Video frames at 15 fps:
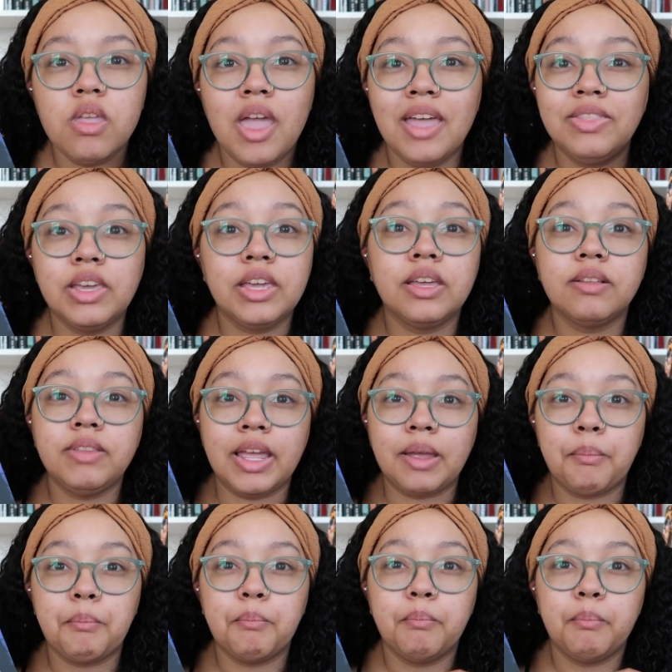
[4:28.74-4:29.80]
then like
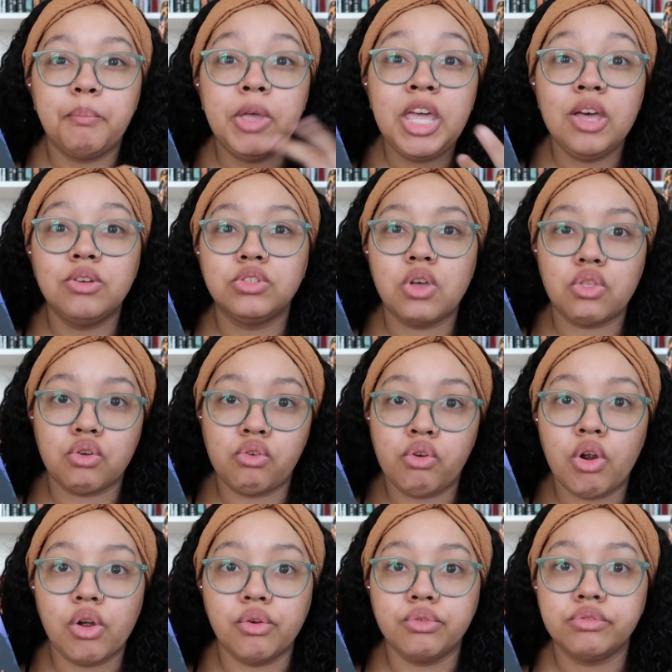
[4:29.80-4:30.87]
kills all the
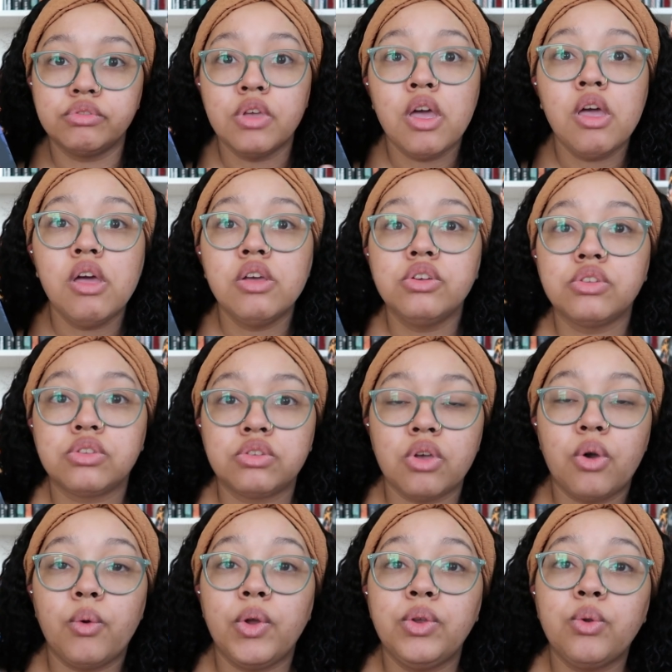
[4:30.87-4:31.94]
crows.
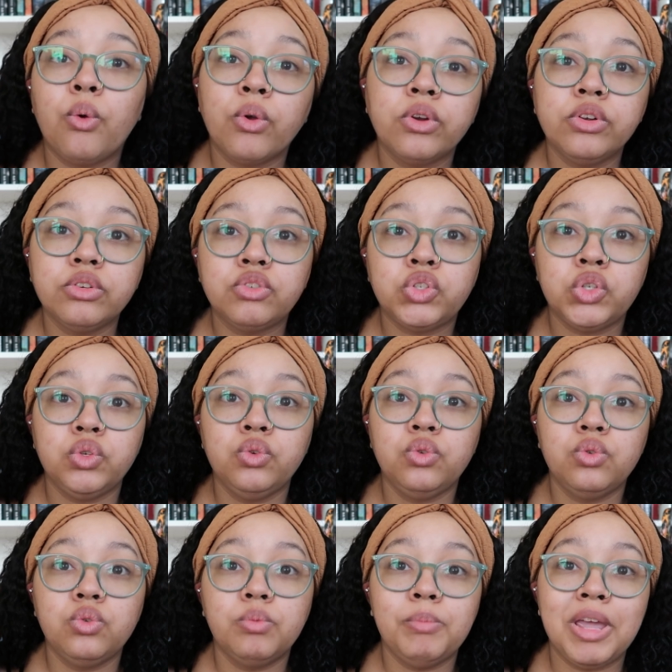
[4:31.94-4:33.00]
So in order
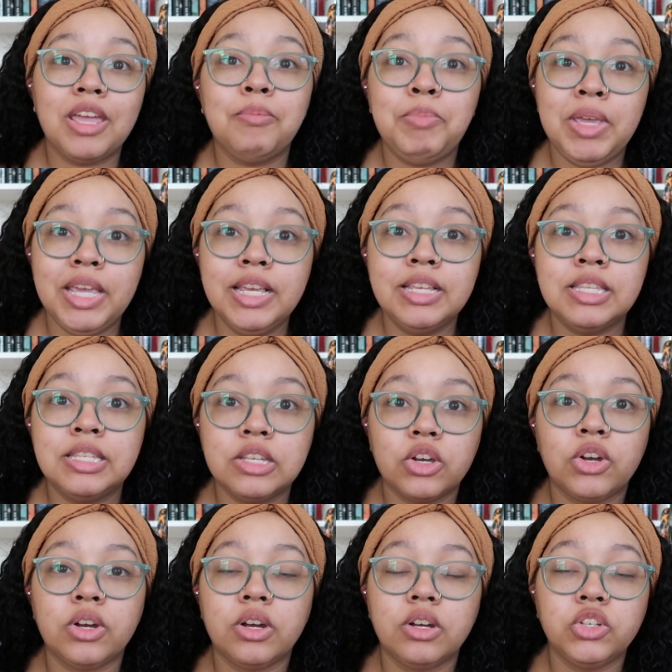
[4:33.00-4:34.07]
to make peace,
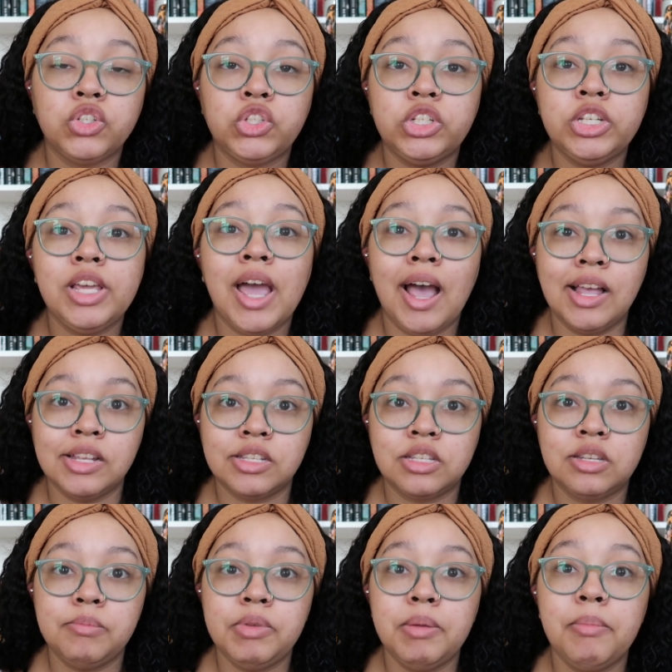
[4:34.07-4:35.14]
she has
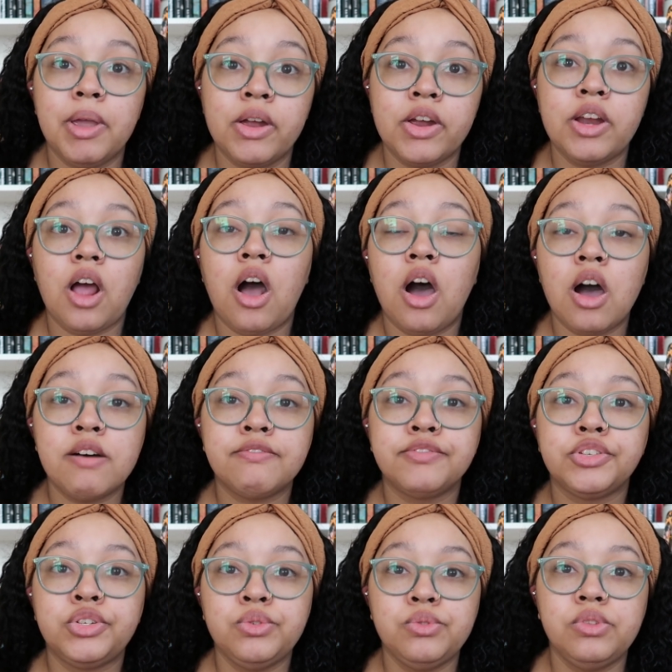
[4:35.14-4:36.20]
to be married
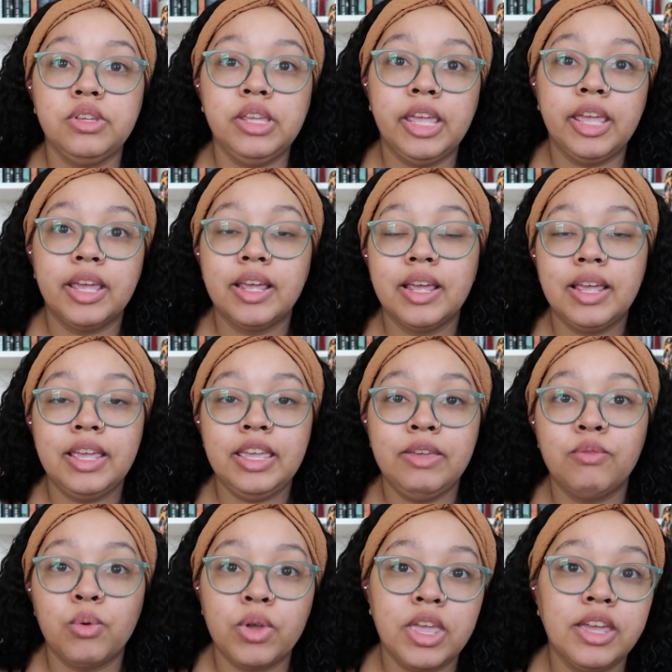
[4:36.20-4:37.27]
off to the
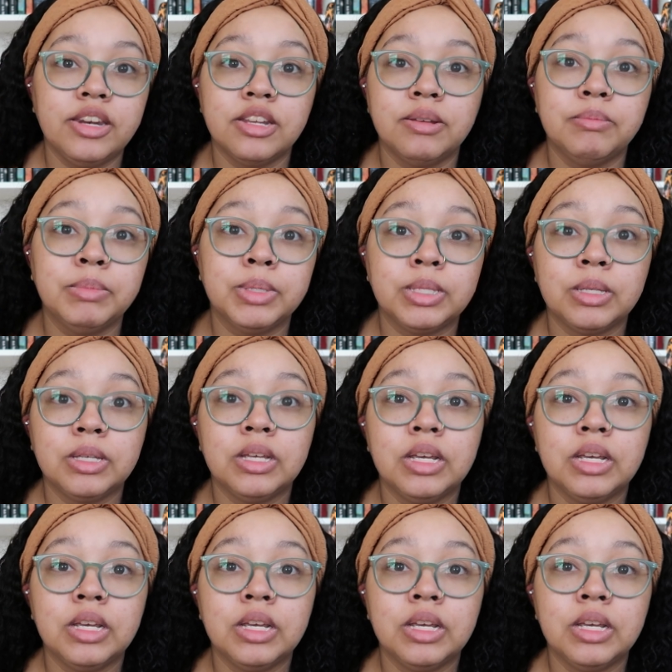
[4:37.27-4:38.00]
evil kingdom's